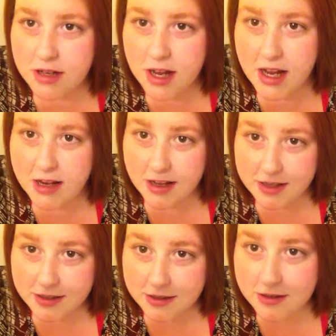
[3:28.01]
and
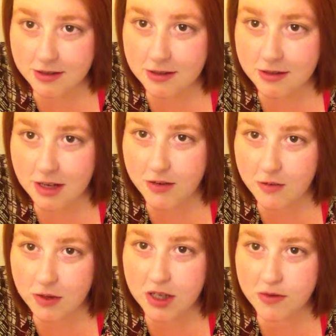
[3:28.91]
that's I
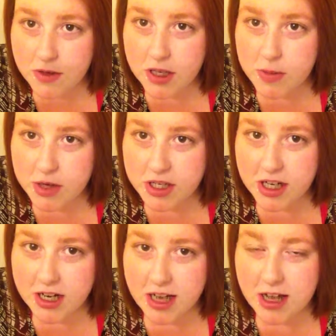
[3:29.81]
really really
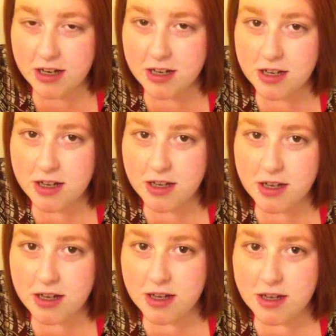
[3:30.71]
appreciate that.
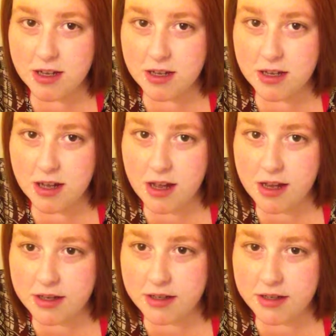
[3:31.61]

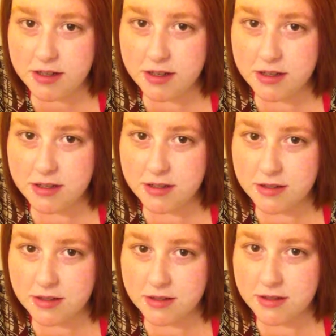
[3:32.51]
And
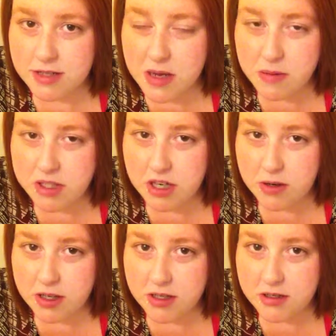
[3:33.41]
same with
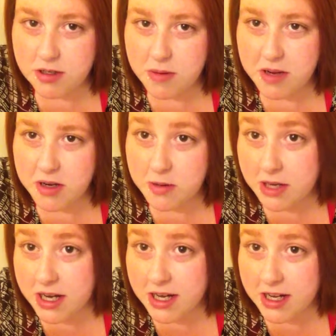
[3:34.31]
Jonah. No matter
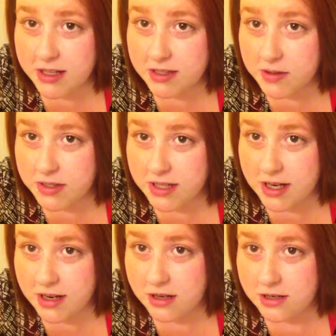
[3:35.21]
what I need, he's always
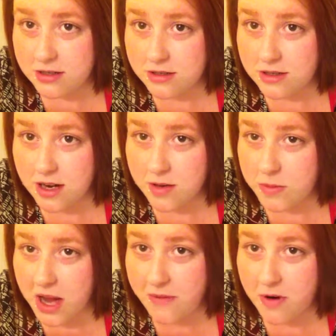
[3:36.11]
there. And
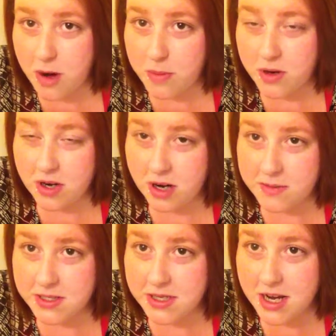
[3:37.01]
we have our up,
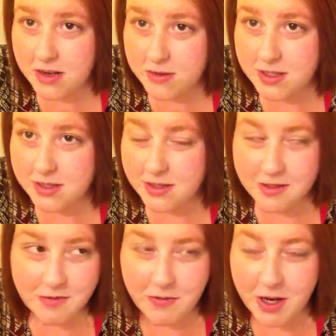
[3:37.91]
ups and downs.
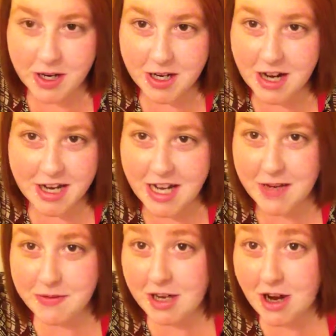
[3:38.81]
I
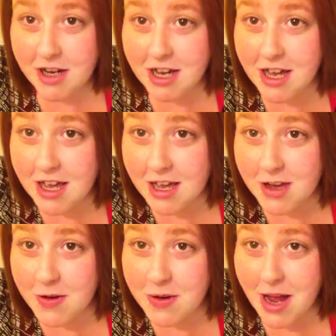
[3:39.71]
can't even talk.
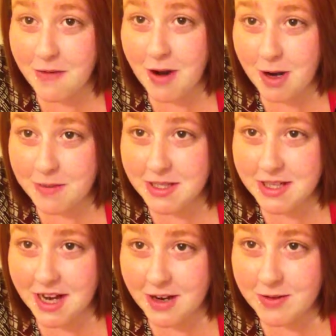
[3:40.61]
We have our ups
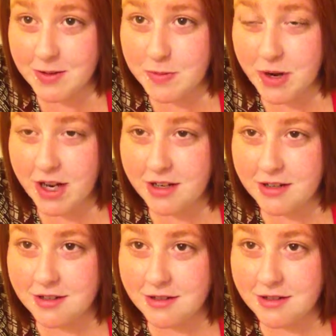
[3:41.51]
and downs, but